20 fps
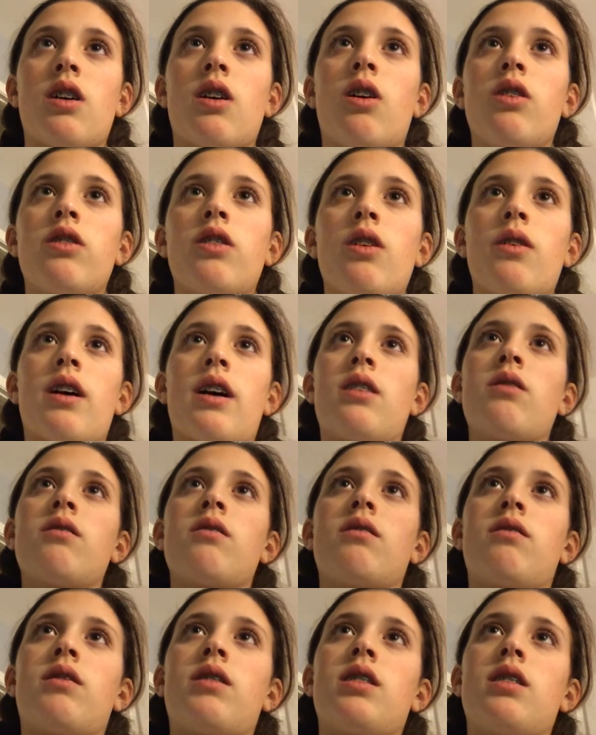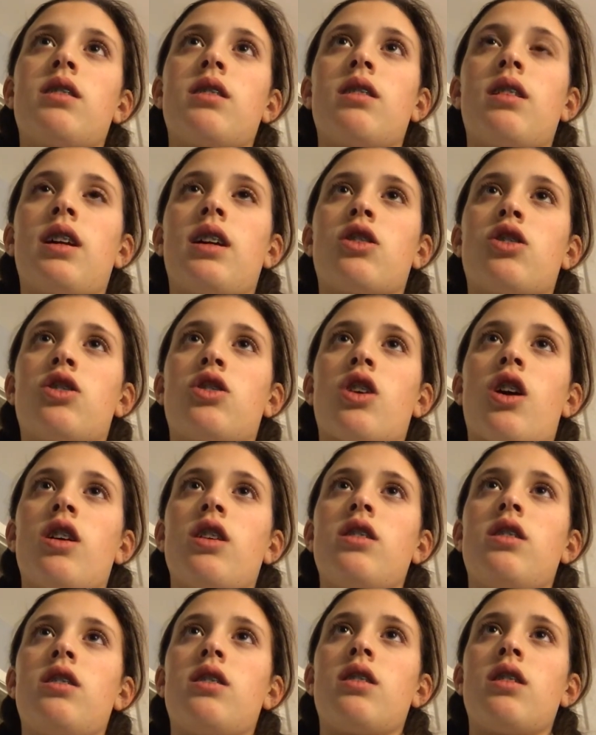Also, I don't want like
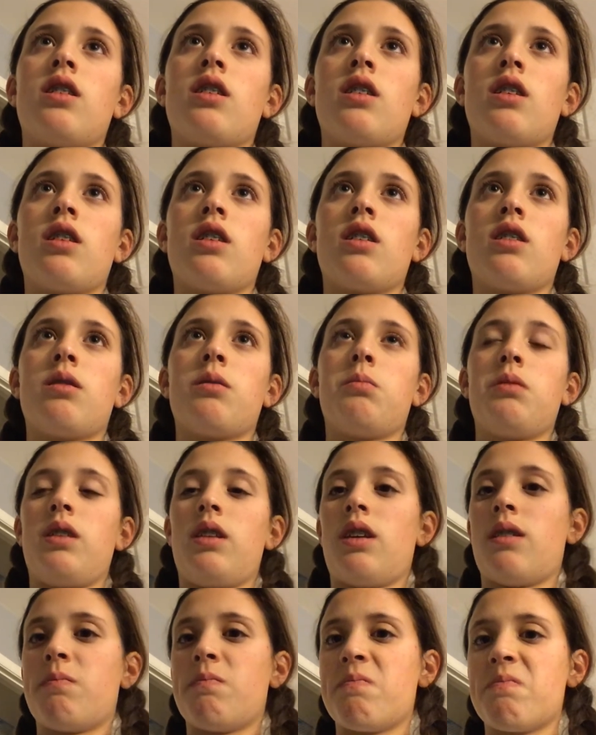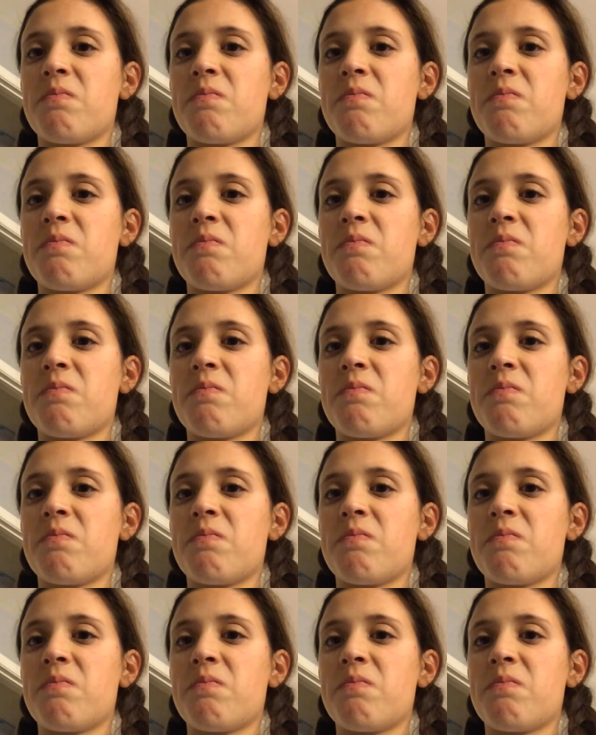shards to be